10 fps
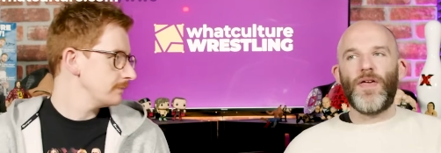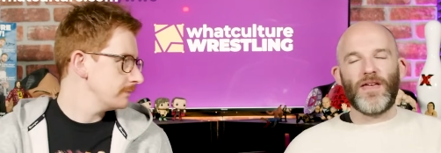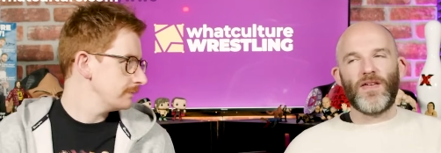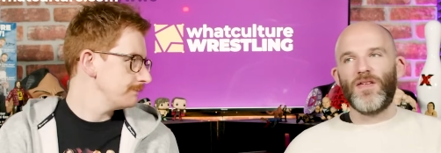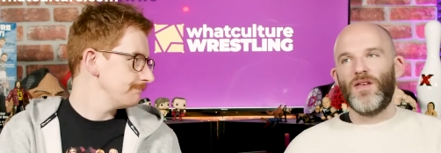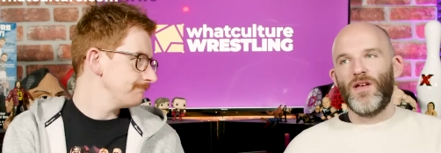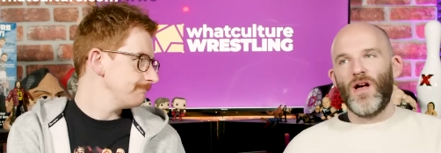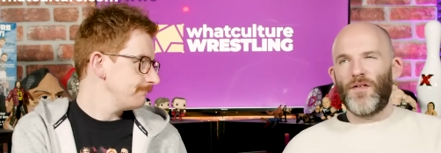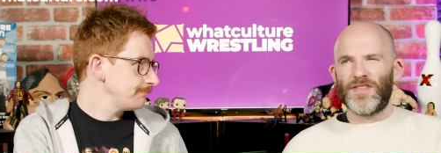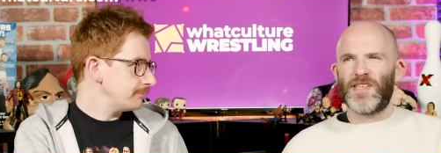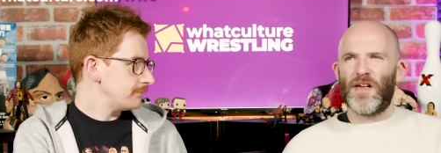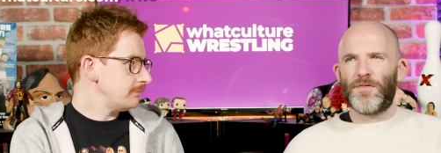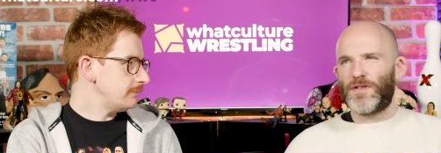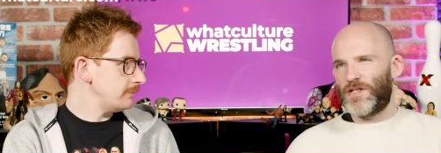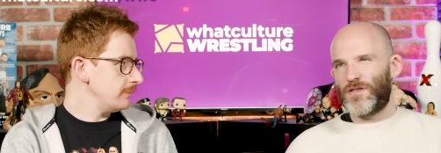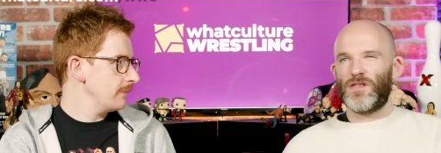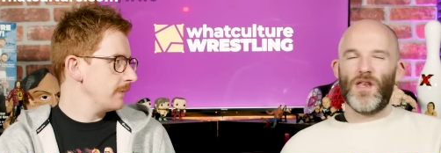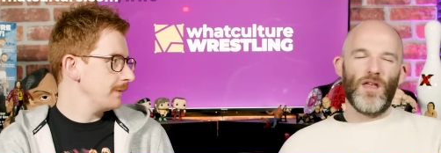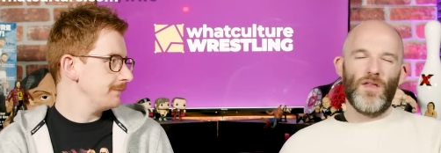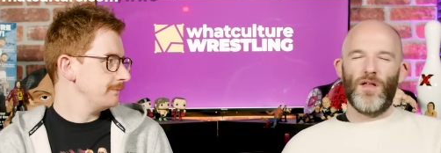Speaker 1: like obviously Gunther did
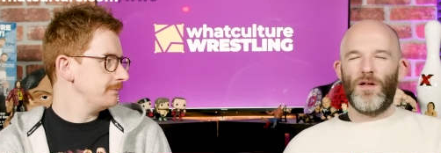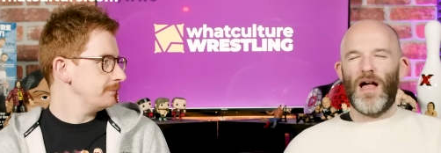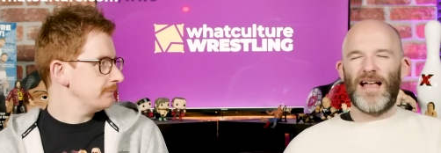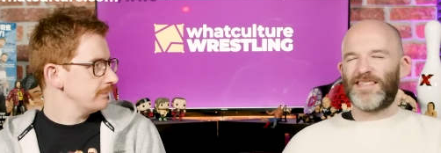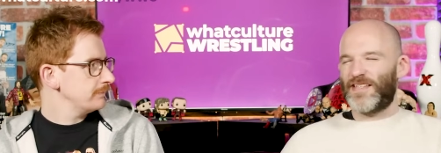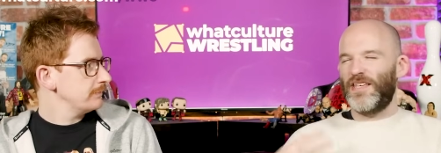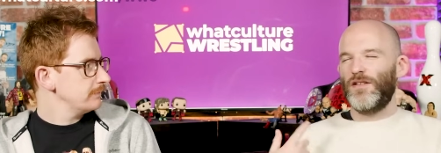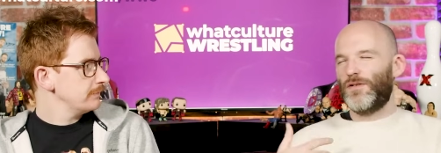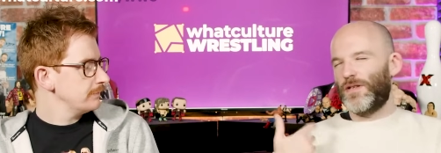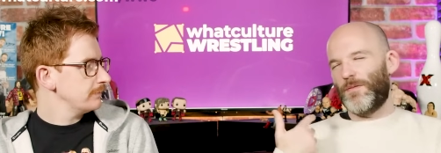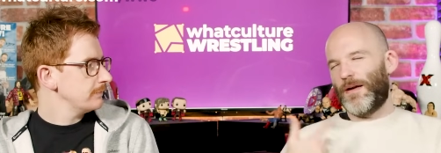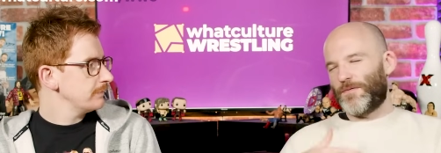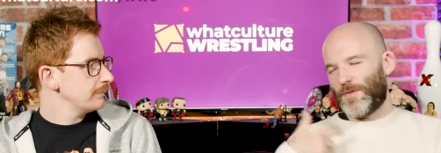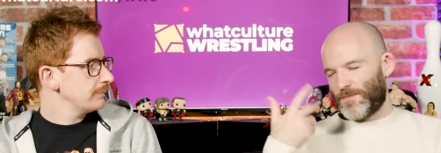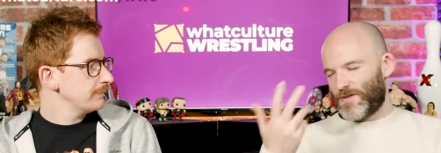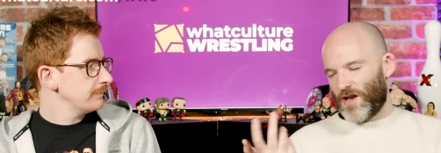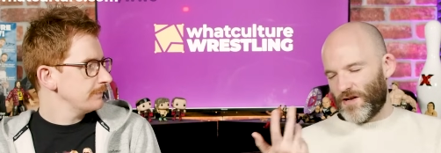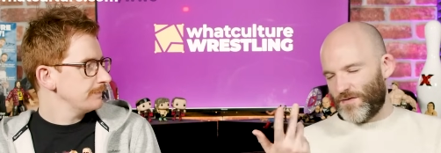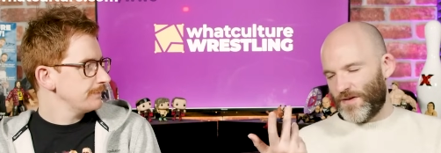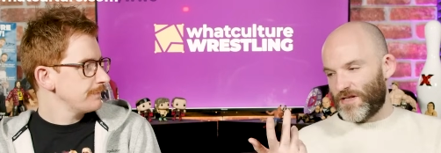uh, as a heel. He went from
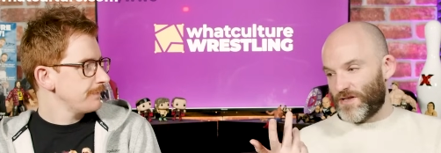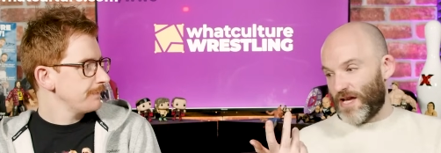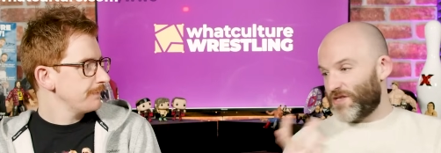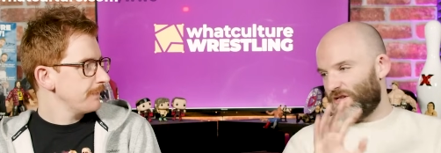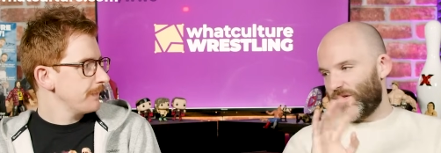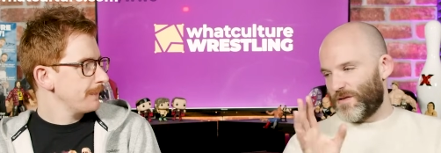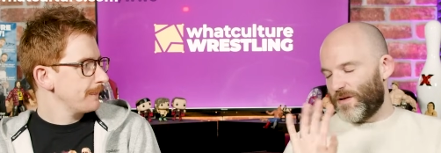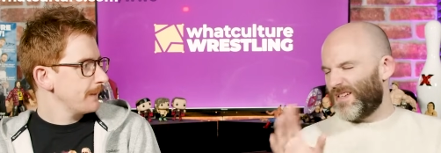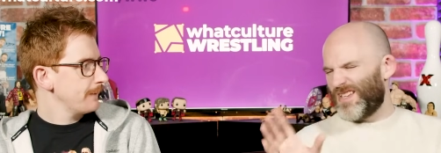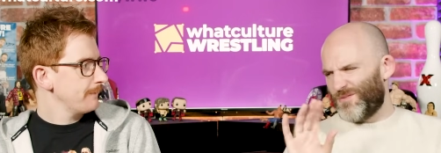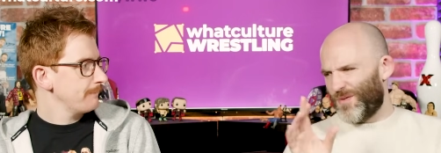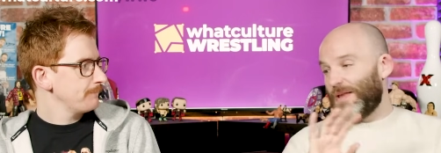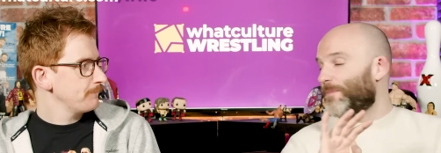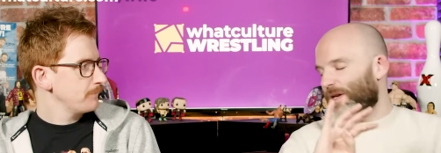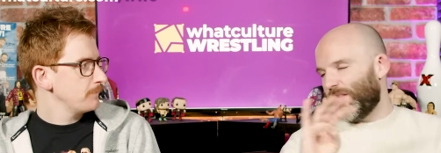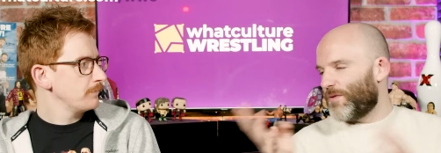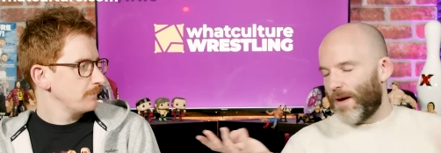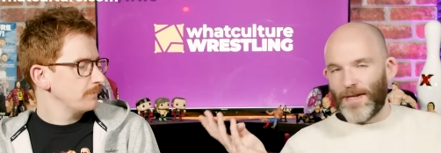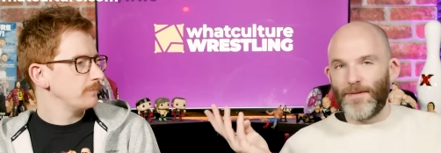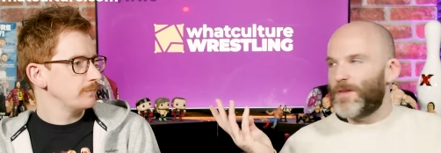start to finish last year. Oh, he didn't win, but you know what
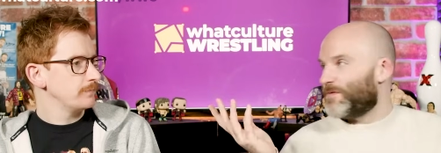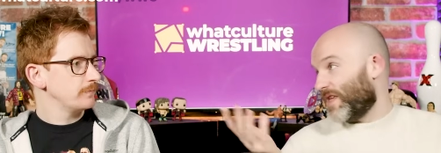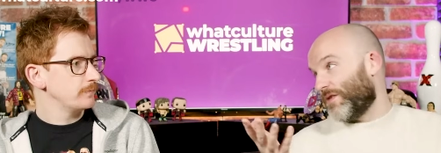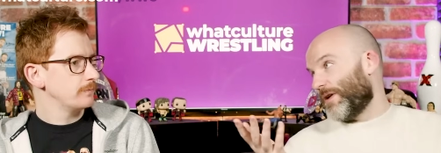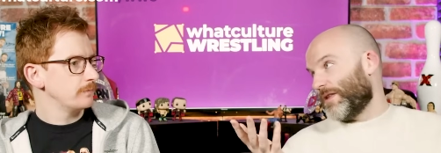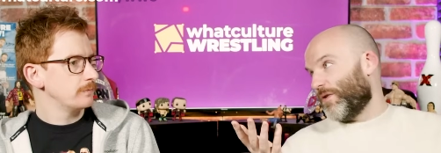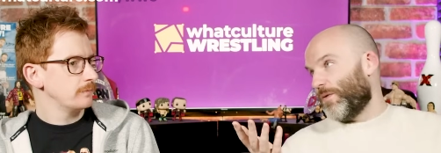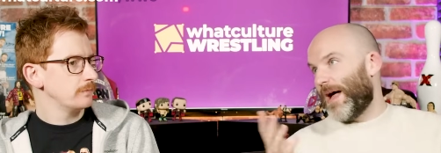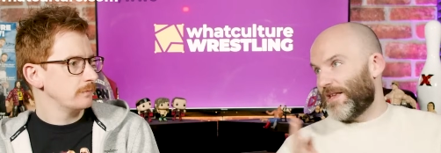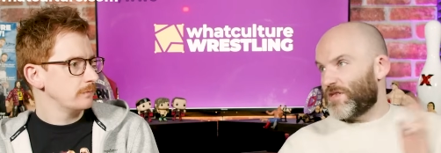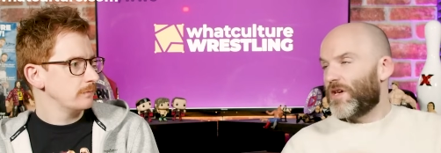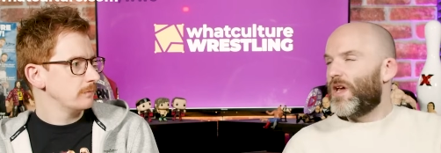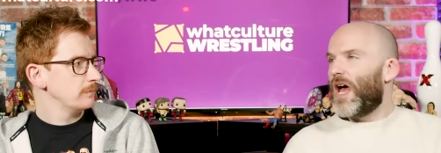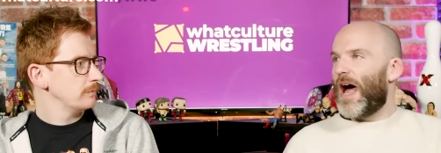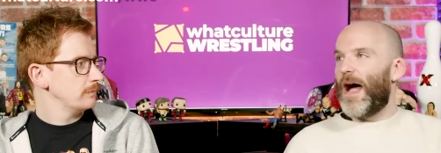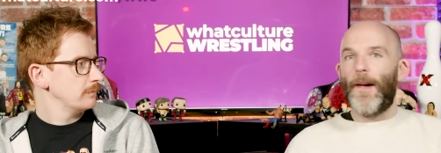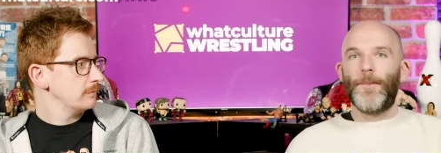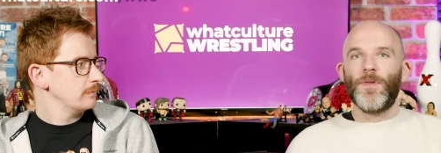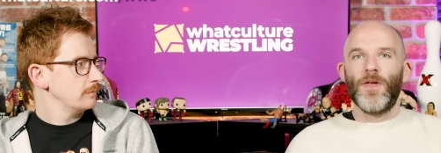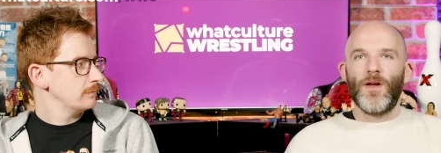I mean. He was in the ring the whole match.
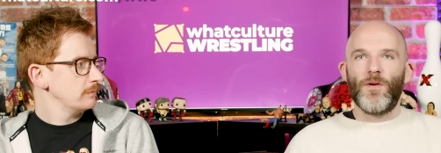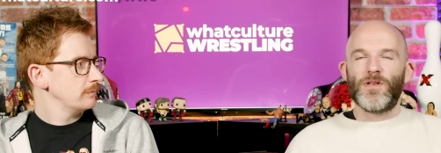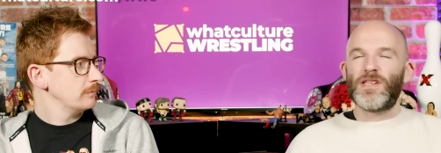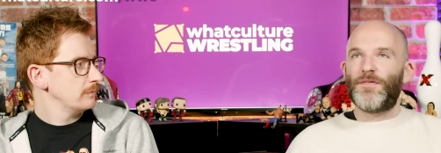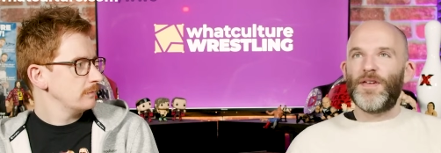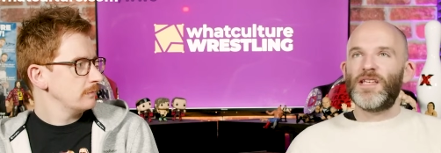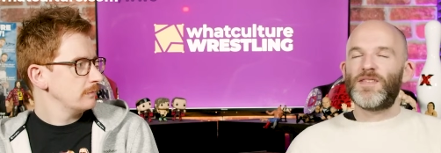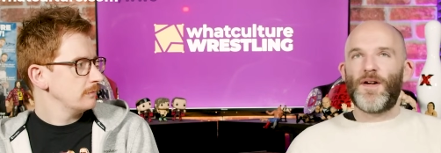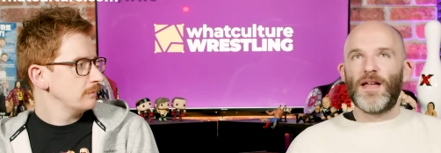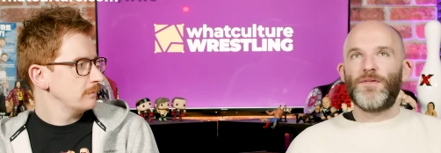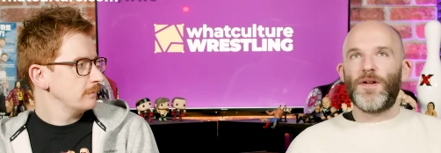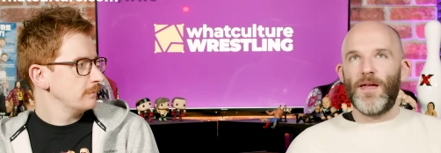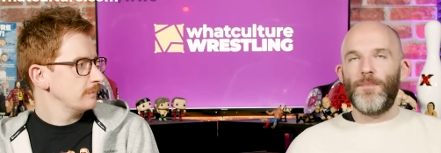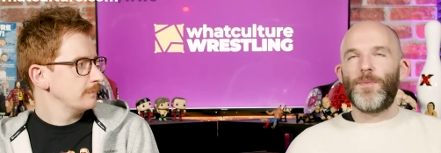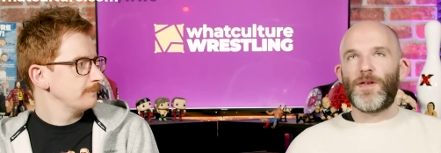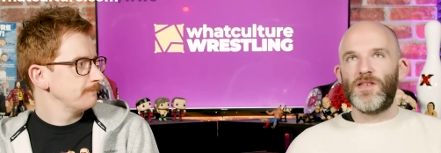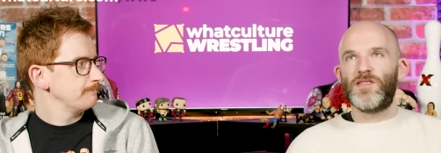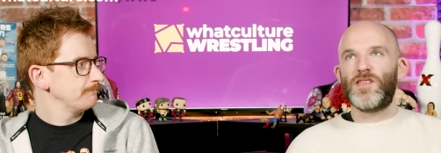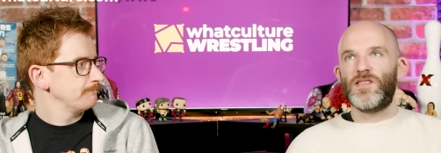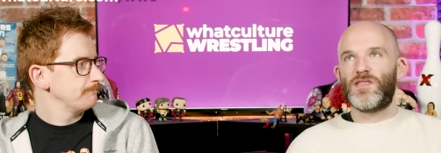Um, which I think is fine for him
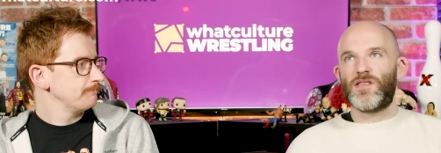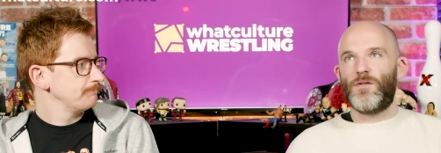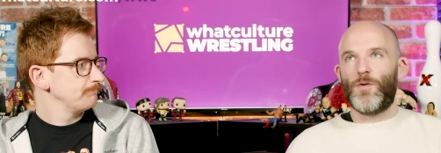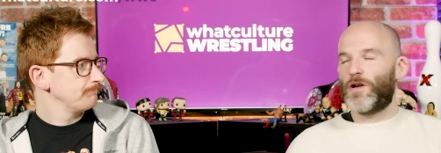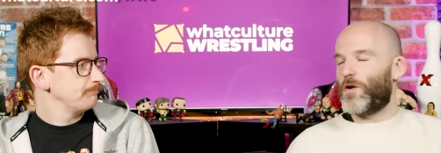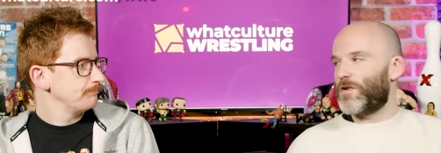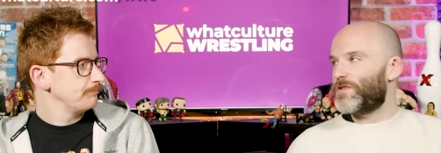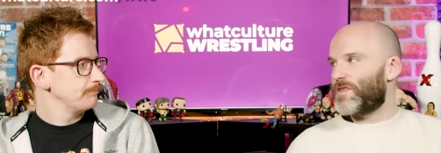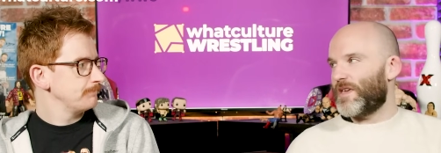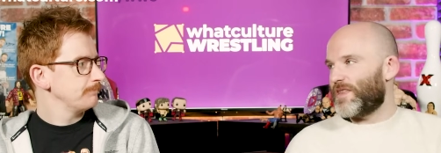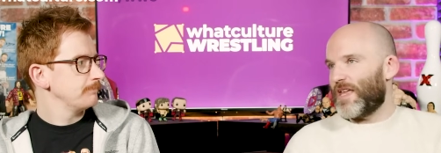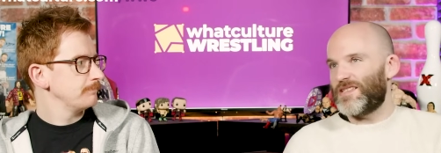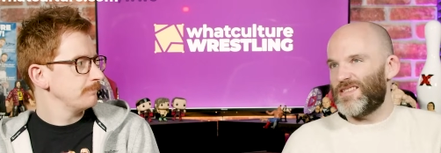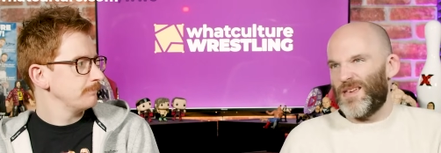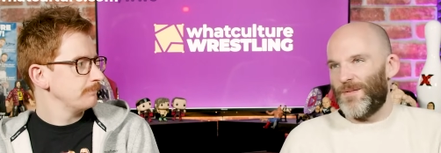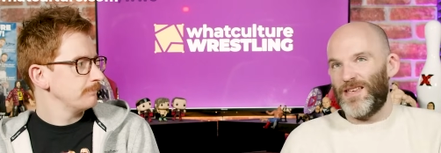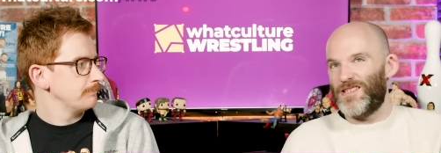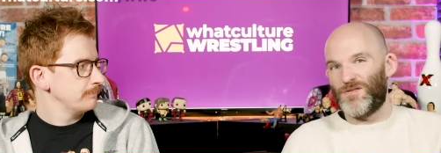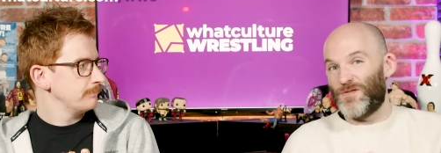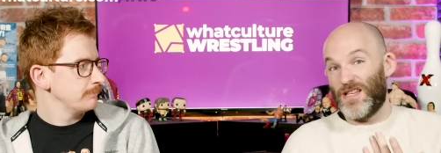because he's a workhorse. Like that's his gimmick.
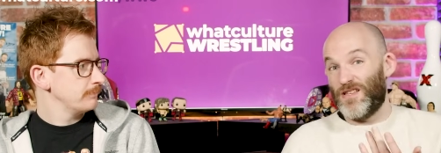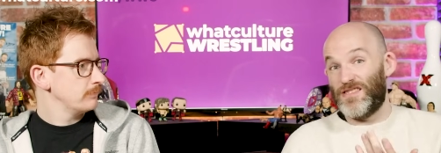He's the ring,